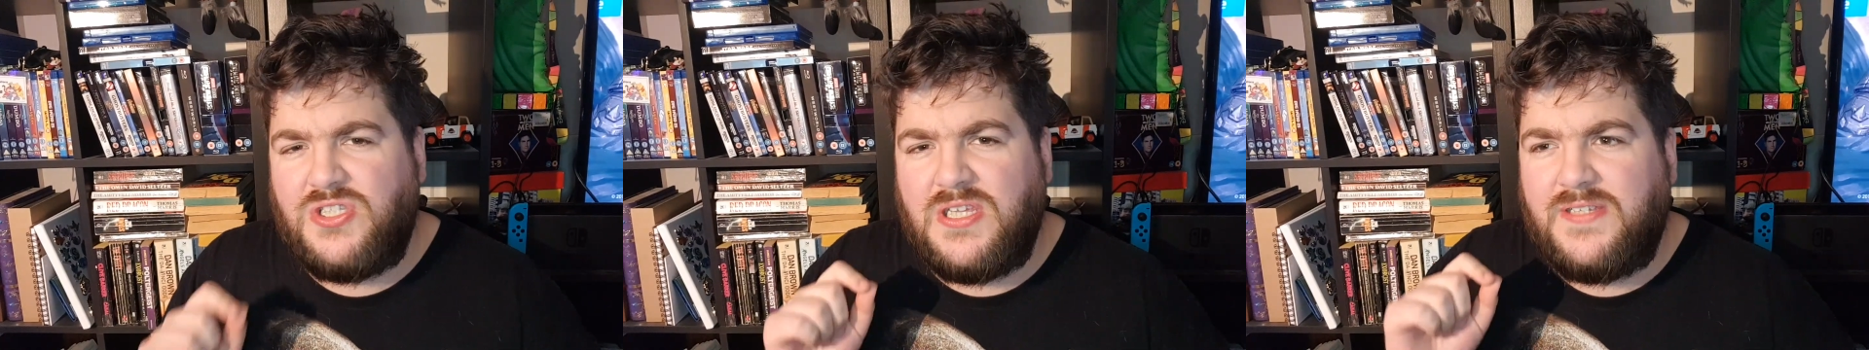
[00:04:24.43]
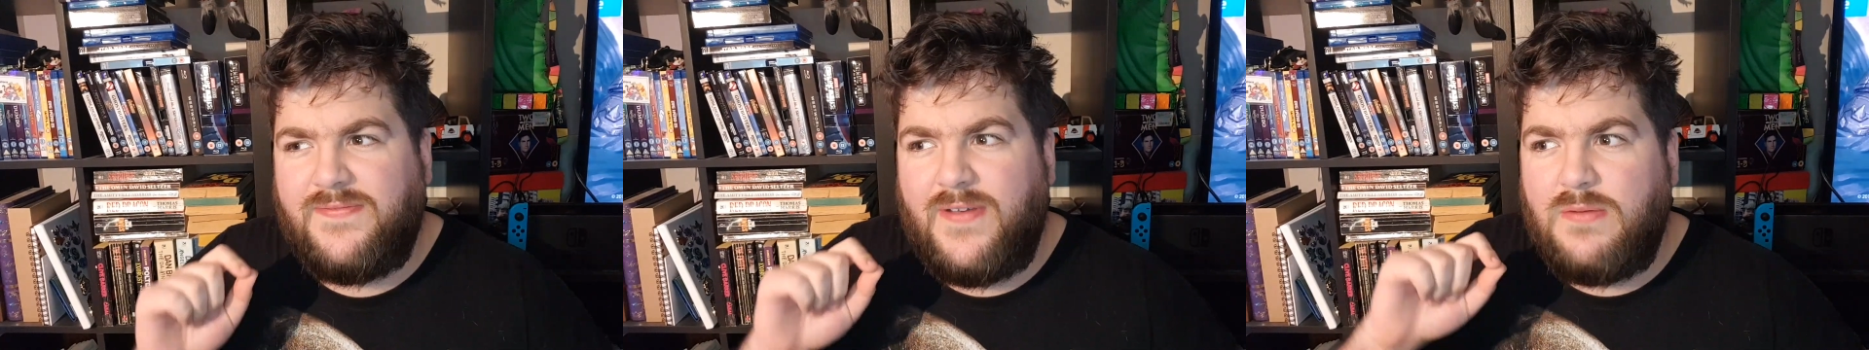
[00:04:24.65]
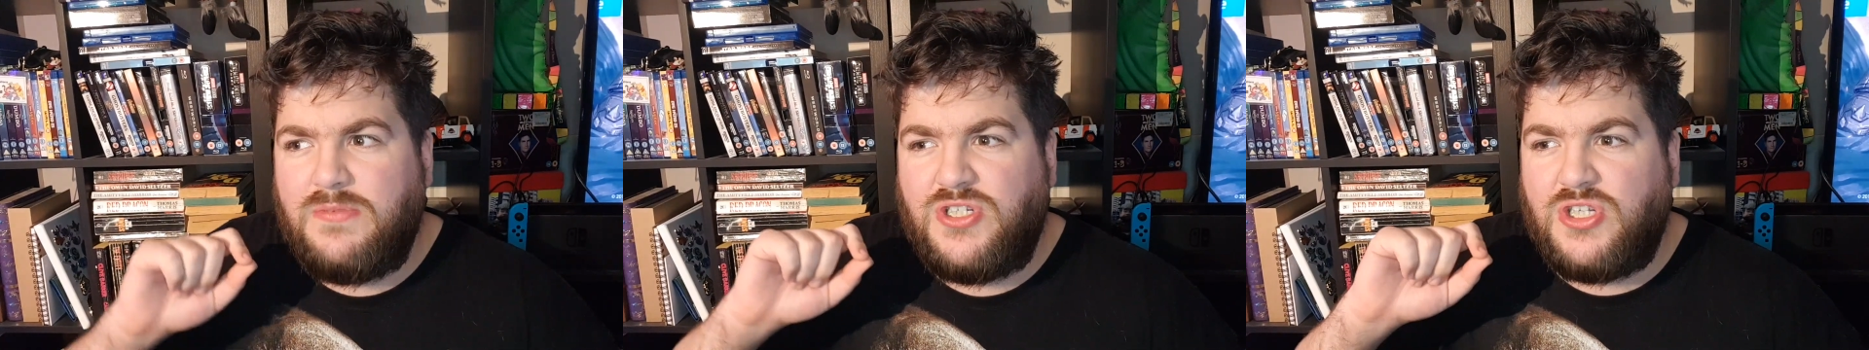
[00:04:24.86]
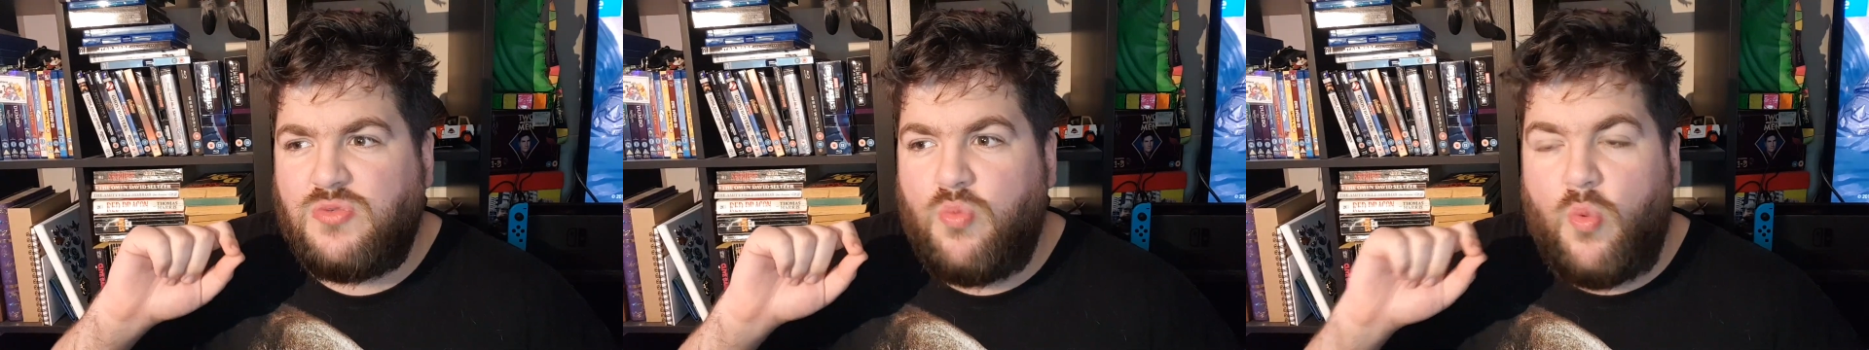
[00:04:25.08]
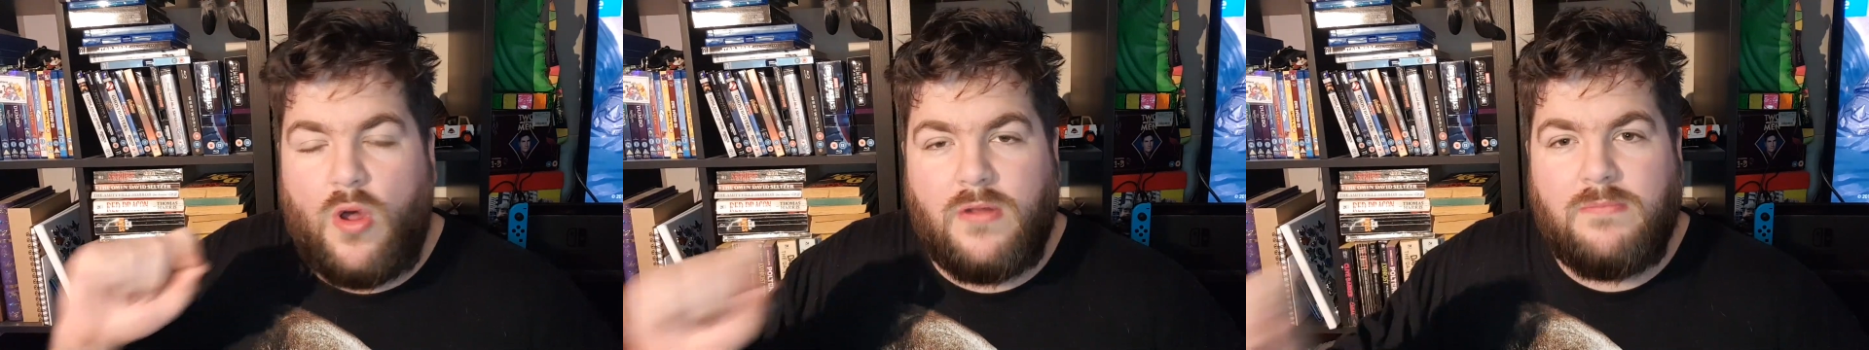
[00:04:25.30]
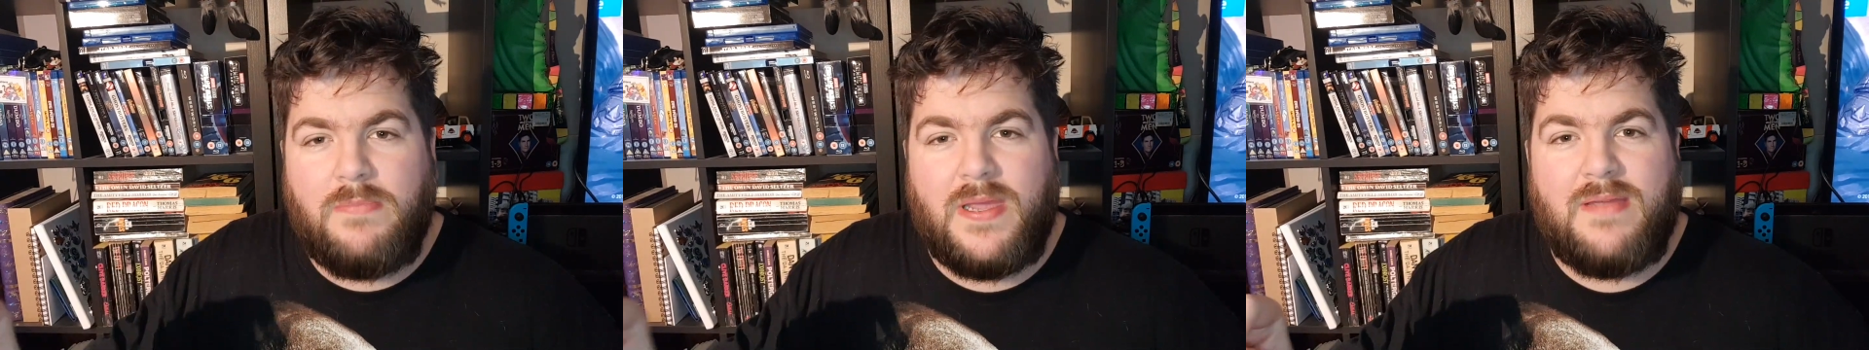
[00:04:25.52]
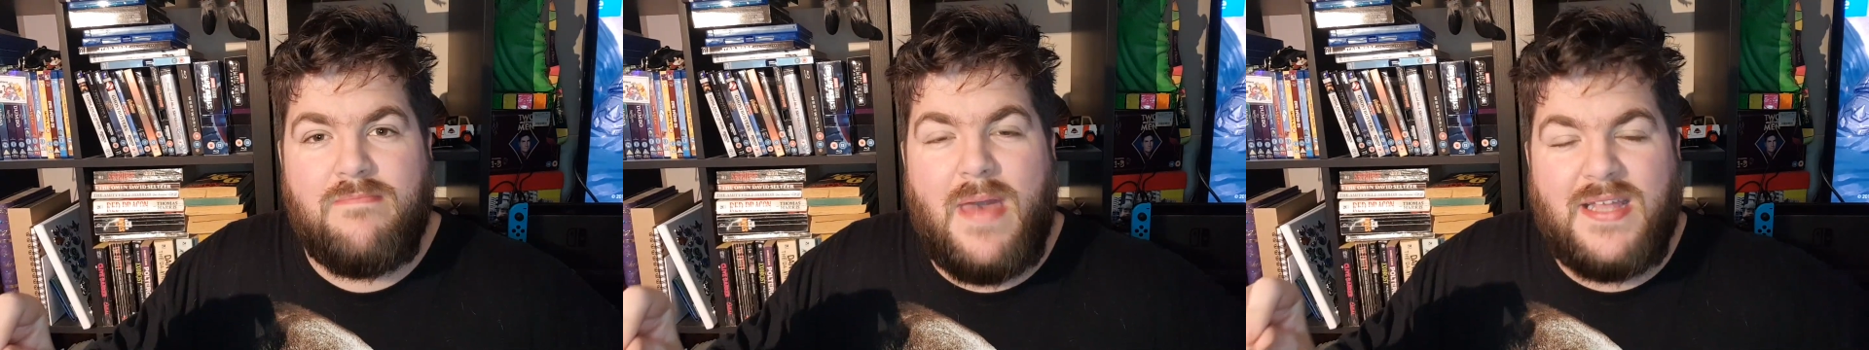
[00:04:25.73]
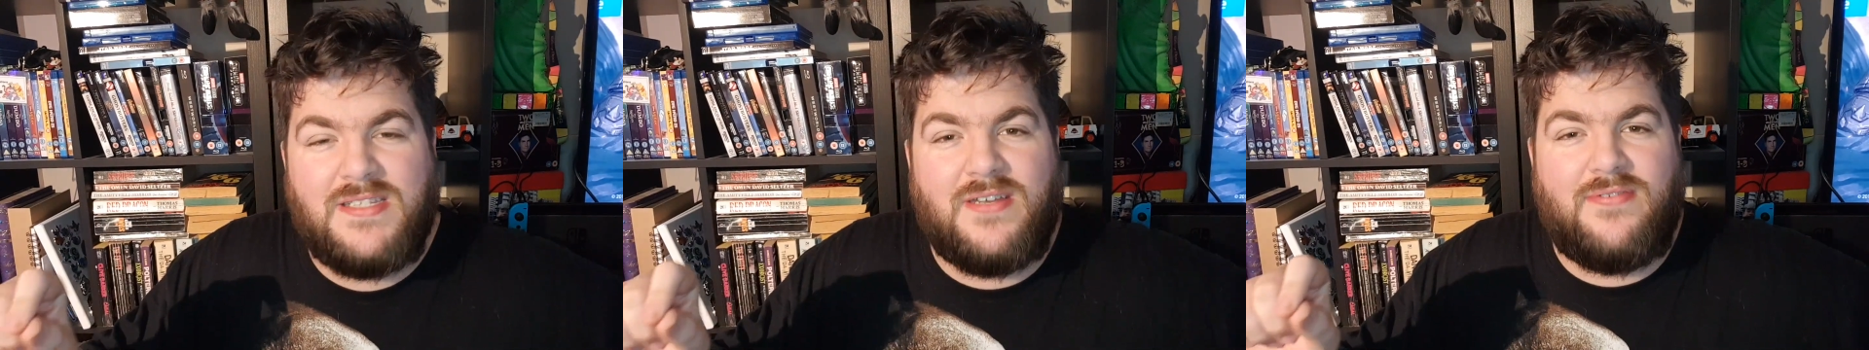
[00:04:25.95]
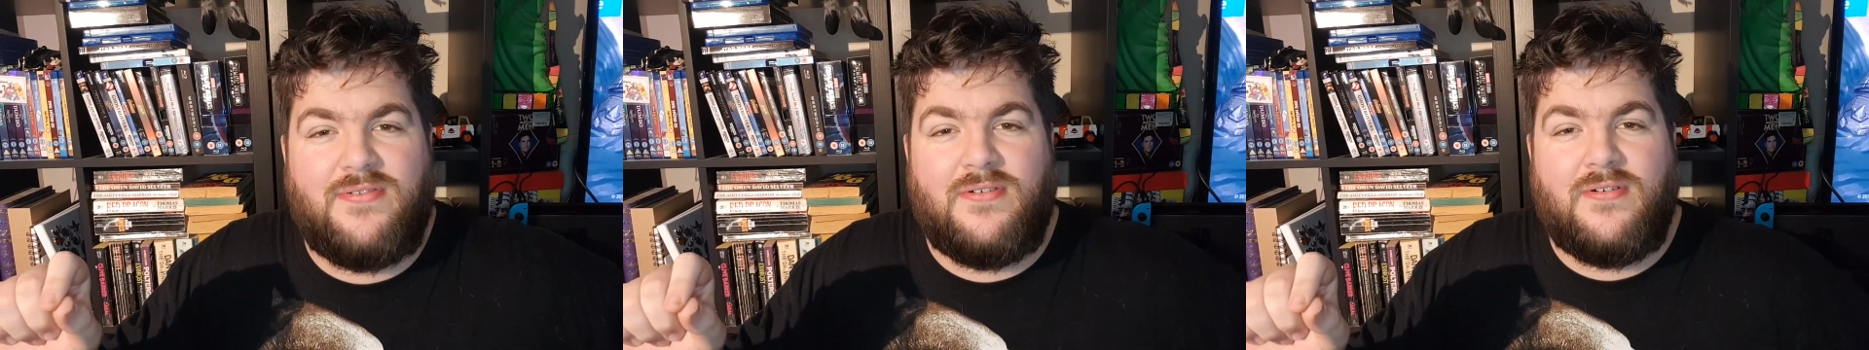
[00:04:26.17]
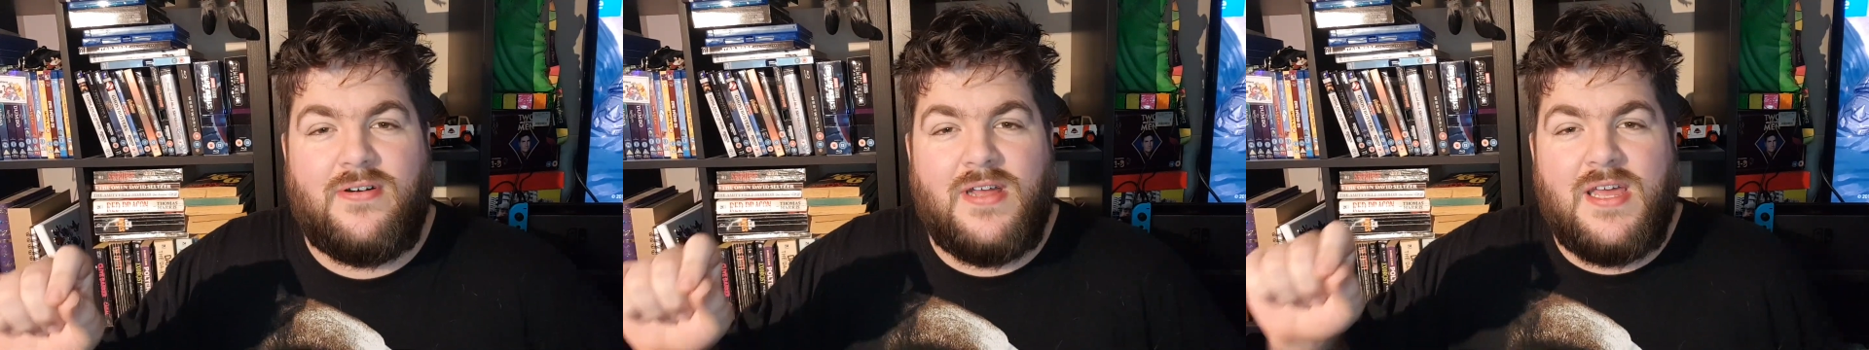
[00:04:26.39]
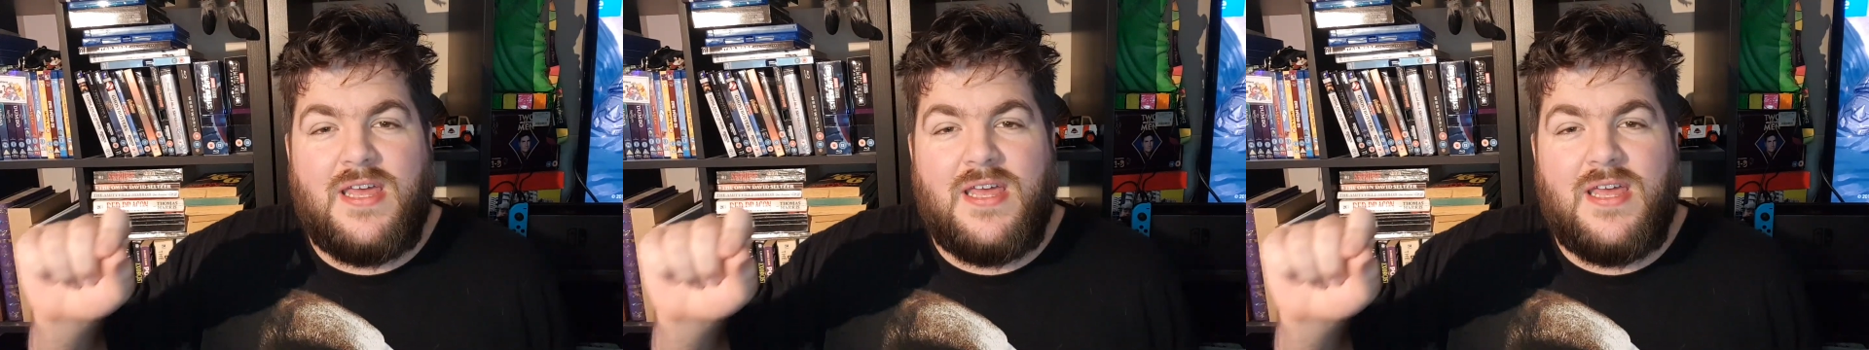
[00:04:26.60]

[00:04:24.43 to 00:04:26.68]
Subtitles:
this film is just one big metaphor.